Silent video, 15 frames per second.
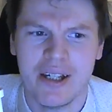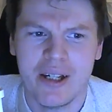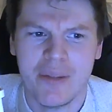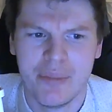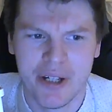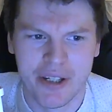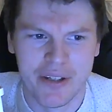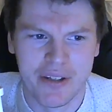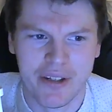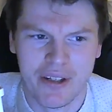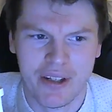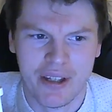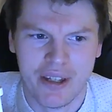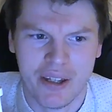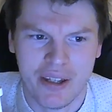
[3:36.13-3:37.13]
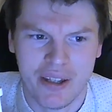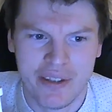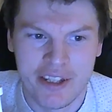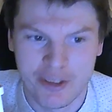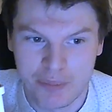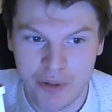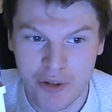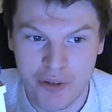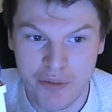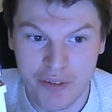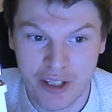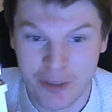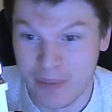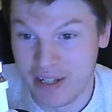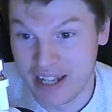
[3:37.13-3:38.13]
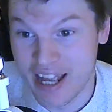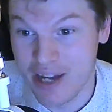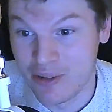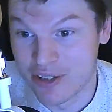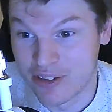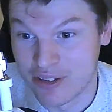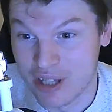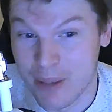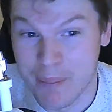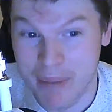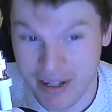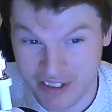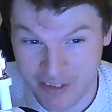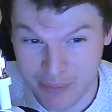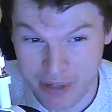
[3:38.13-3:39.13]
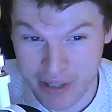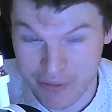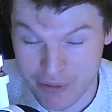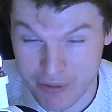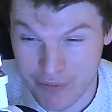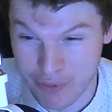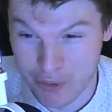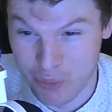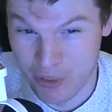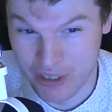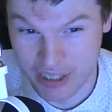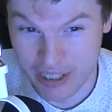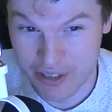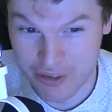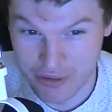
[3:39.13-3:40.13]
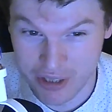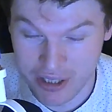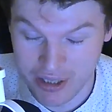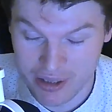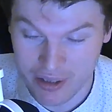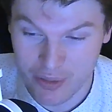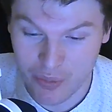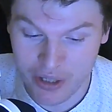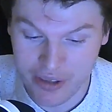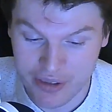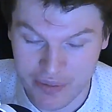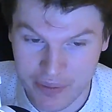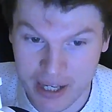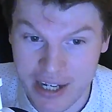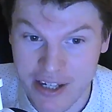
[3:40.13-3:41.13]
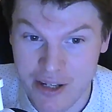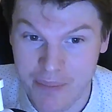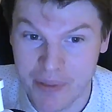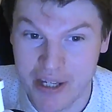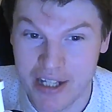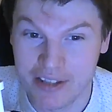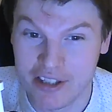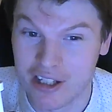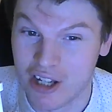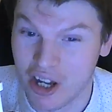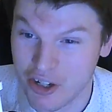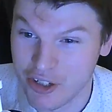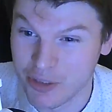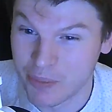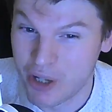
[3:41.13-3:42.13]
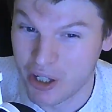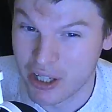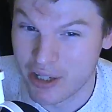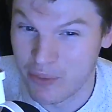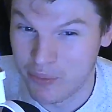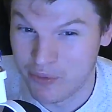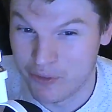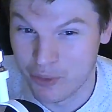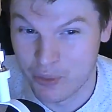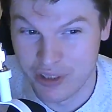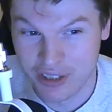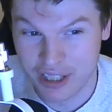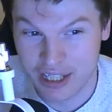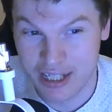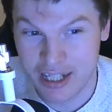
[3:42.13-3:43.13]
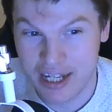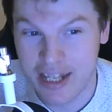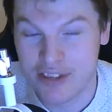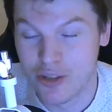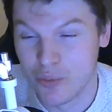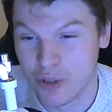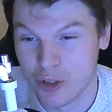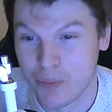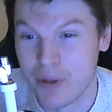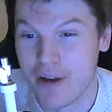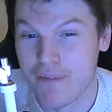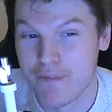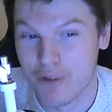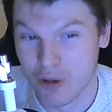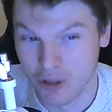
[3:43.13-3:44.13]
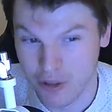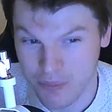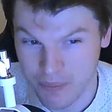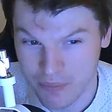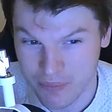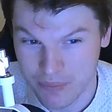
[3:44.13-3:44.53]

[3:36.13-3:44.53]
But this move is being hailed as a massive breakthrough for the whiskey industry, with India being the largest market for whiskey in the world by volume.